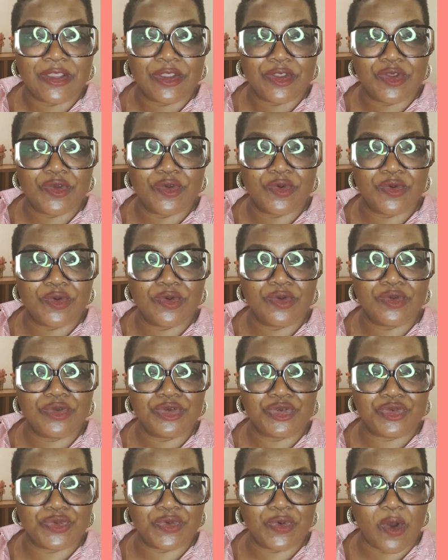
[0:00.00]

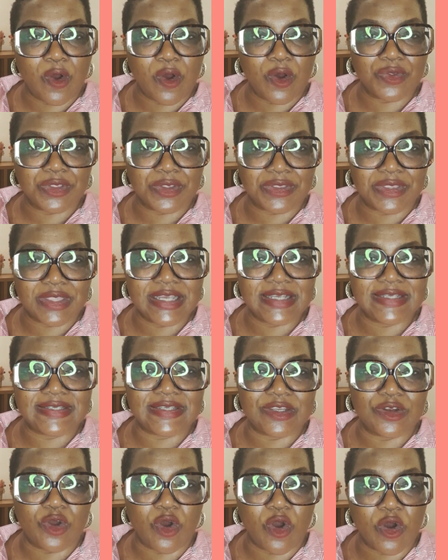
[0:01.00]
you do all the things
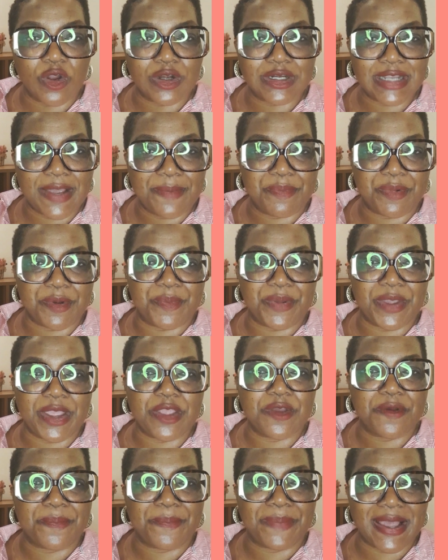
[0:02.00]
in order. Prepare
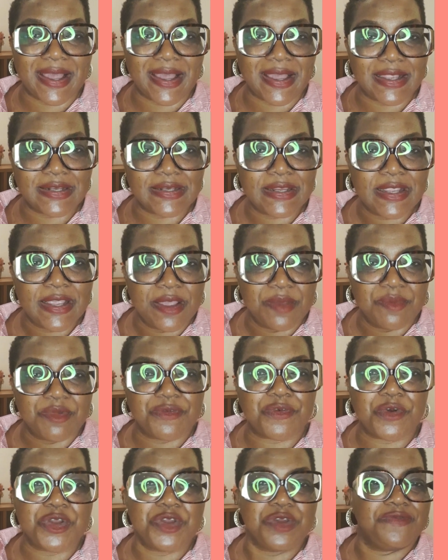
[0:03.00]
your pan
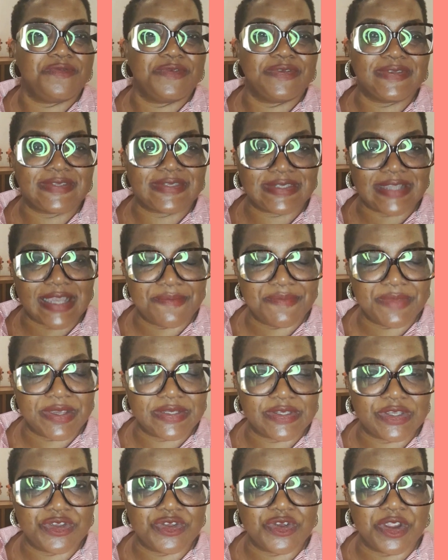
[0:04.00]
before you even start
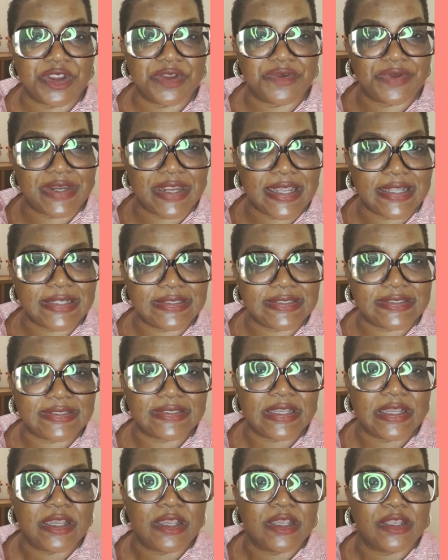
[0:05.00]
mixing your
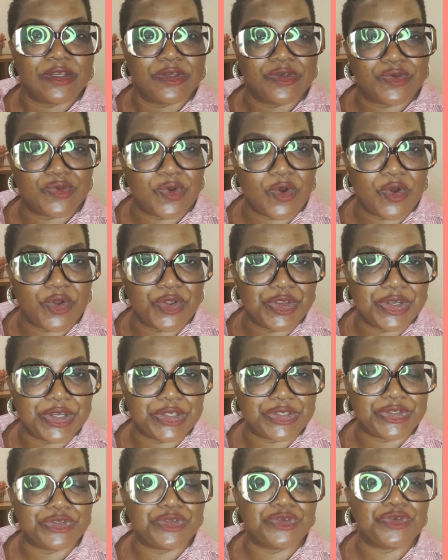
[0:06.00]
ingredients. Do all you
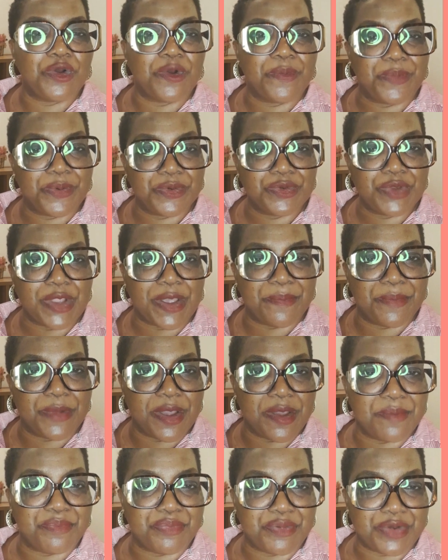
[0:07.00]
need to do.
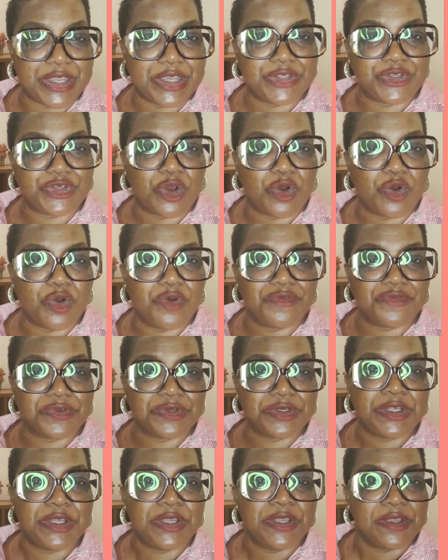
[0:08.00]
Preheat your
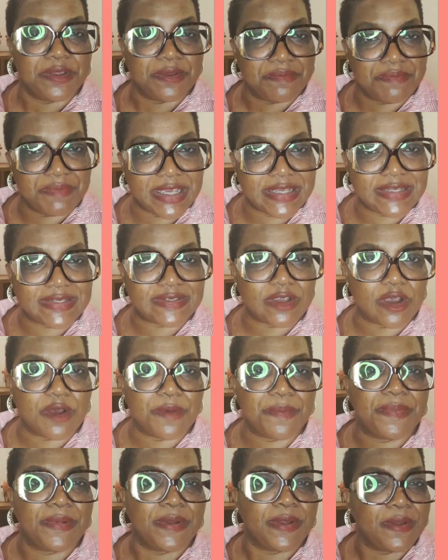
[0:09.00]
oven, mix
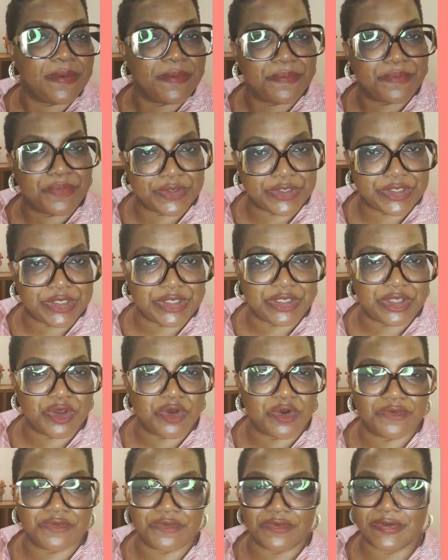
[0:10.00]
up, put in the
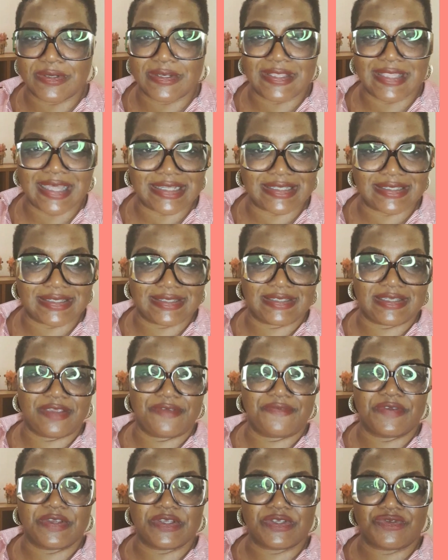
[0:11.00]
oven. That's the
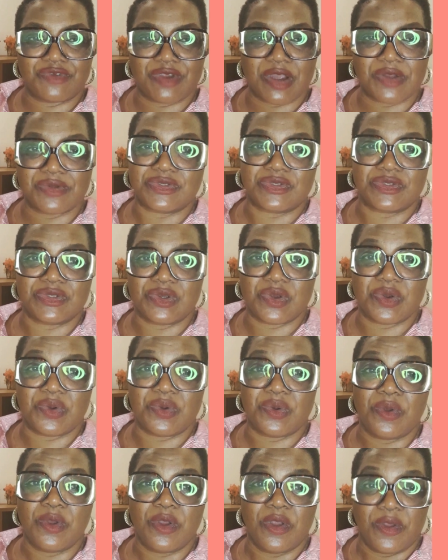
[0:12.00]
safest route to
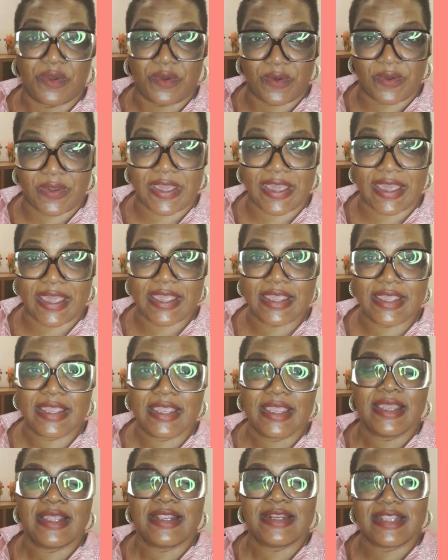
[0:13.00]
go.
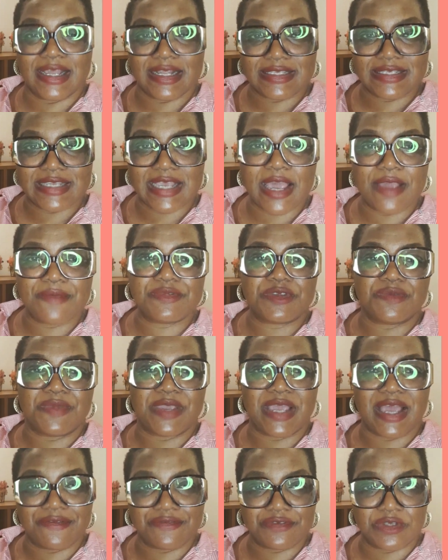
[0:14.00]
Okay, there are times you may
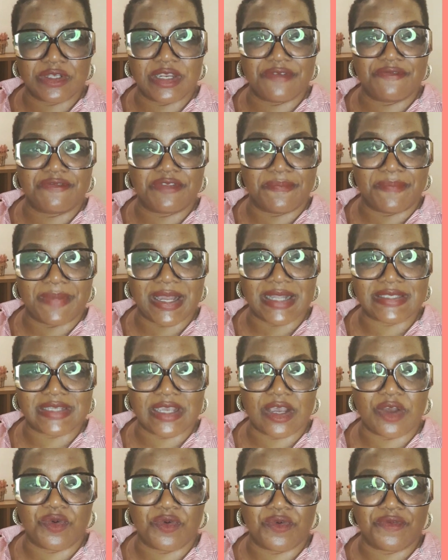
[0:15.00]
have to leave the batter
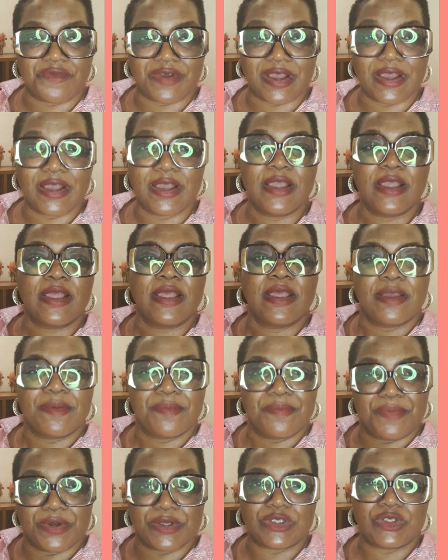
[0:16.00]
over,
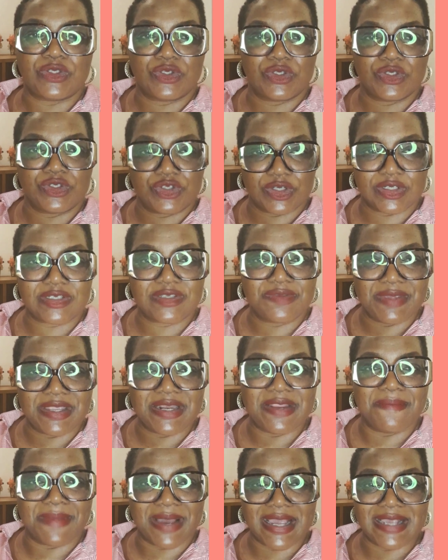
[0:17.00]
but just
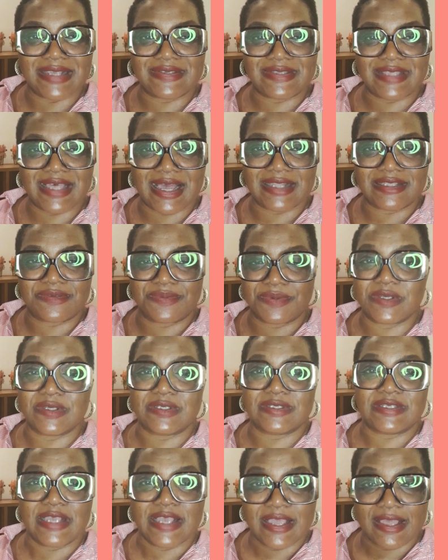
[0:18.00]
minimize that,
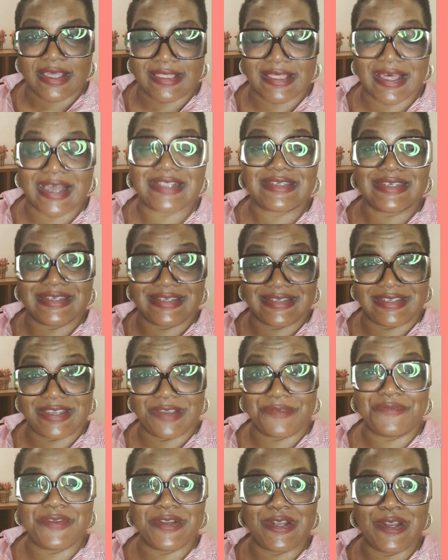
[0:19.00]
because that is
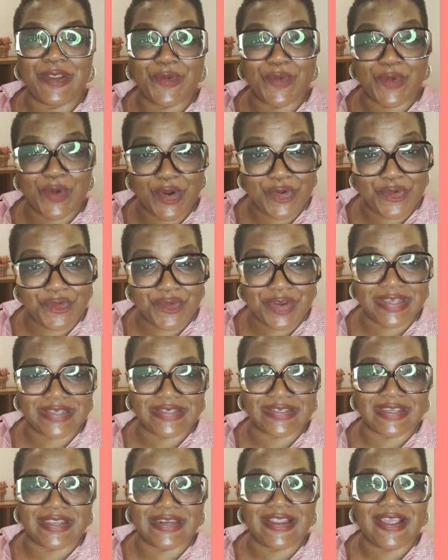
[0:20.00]
definitely one
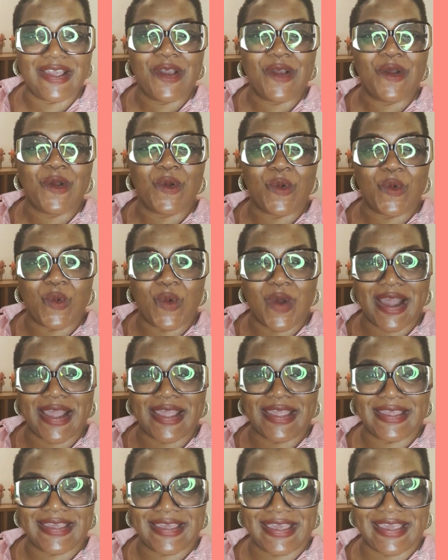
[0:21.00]
reason
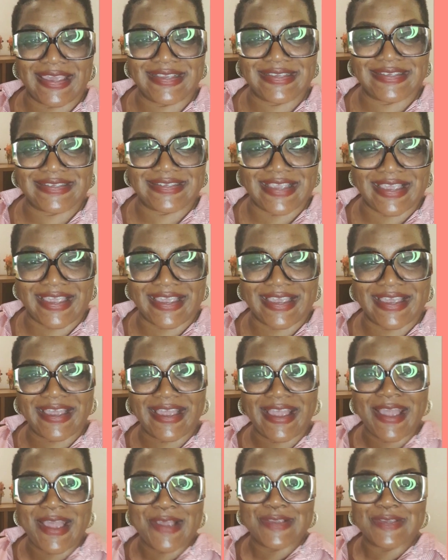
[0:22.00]
why cakes sink.
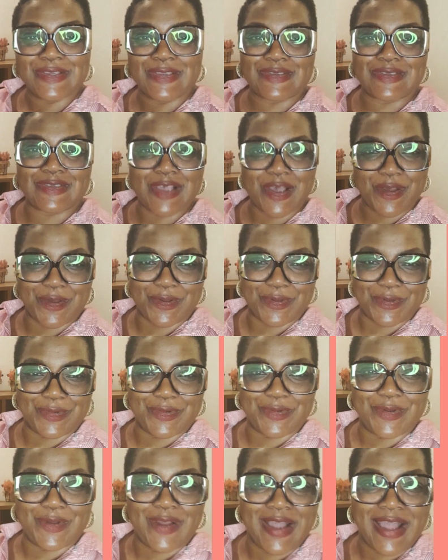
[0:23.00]
So
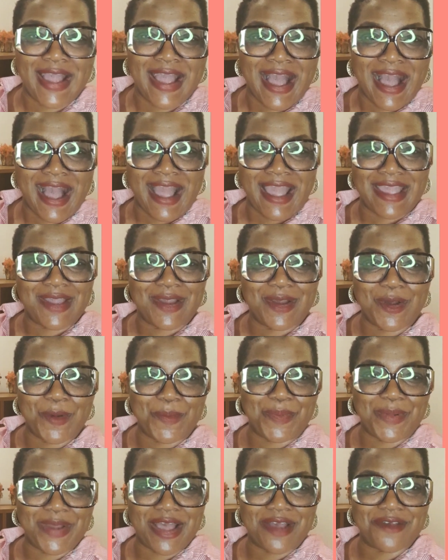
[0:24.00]
I
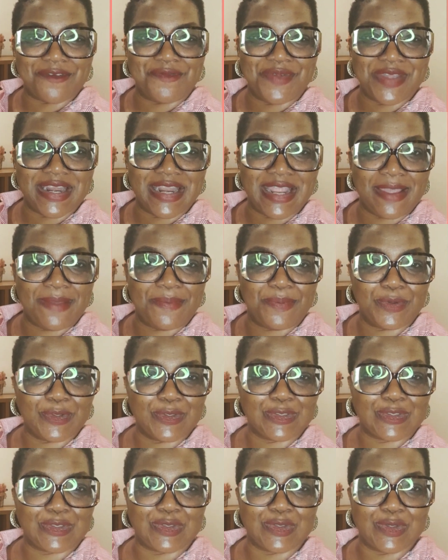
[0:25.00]
hope I've been
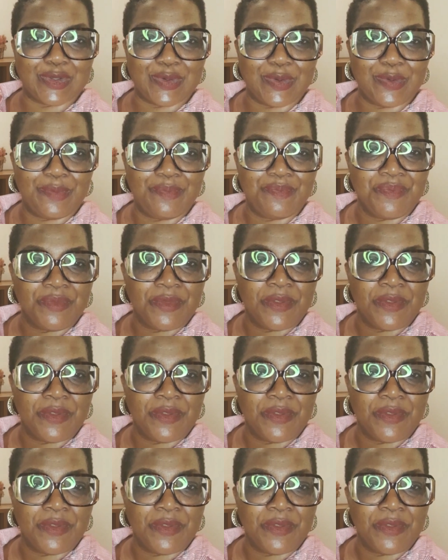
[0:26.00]
able to